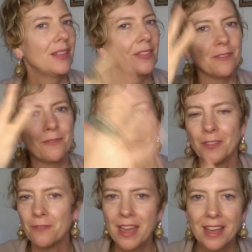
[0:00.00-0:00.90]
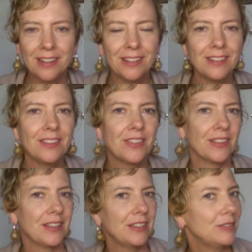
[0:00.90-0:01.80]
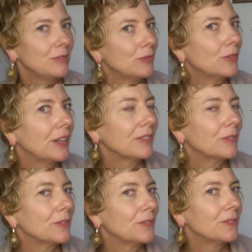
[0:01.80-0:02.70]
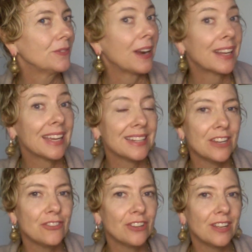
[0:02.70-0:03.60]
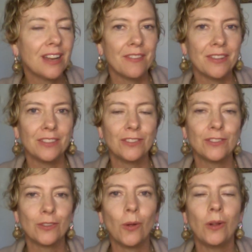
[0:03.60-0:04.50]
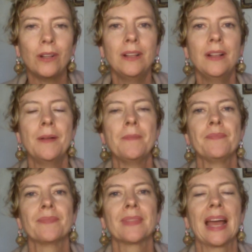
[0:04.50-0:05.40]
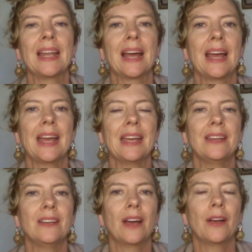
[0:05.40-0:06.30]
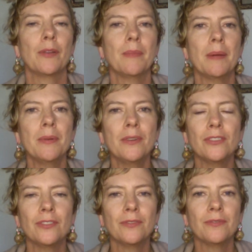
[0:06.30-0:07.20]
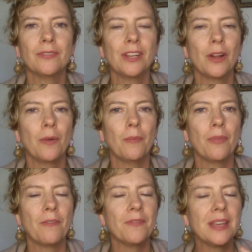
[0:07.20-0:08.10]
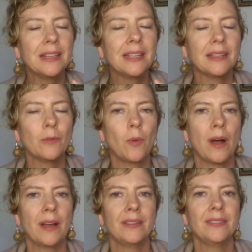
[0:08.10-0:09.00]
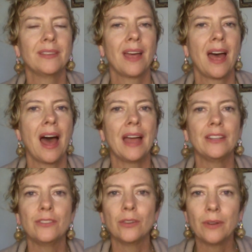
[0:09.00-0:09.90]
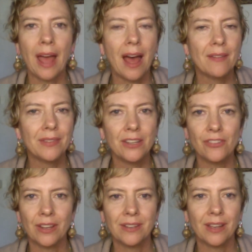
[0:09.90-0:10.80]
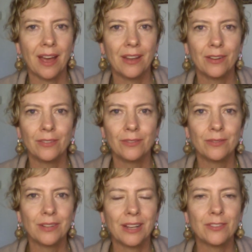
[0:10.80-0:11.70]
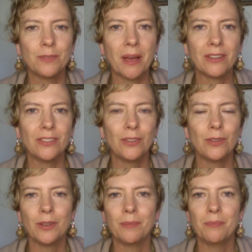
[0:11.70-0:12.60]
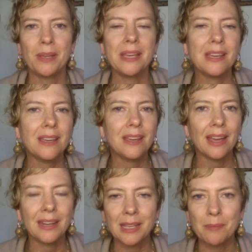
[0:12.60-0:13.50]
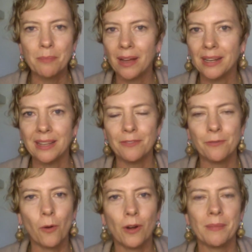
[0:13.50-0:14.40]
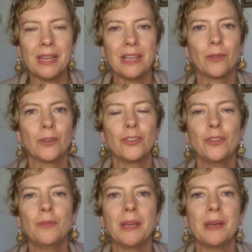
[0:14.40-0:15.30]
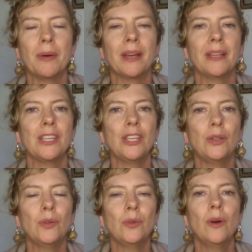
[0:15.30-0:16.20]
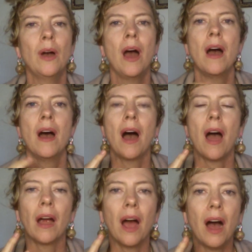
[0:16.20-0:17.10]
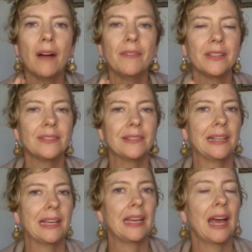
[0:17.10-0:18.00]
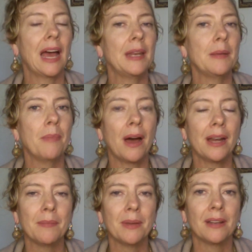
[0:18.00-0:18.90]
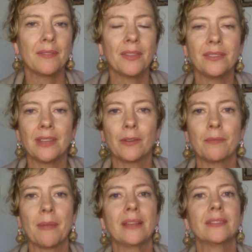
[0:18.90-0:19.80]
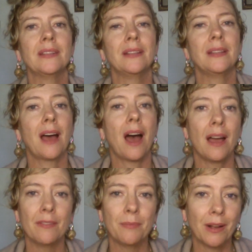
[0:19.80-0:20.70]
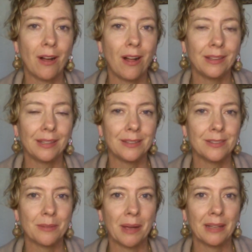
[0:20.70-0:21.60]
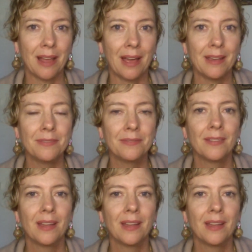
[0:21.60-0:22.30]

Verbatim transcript: the, the veil, the re- recognition of his soul. And I, I remember just, you know, the feeling was I don't have an agenda. I don't expect you to be anybody for me or to me, but you are obviously an embodiment of the sacred masculine that I've been calling into my life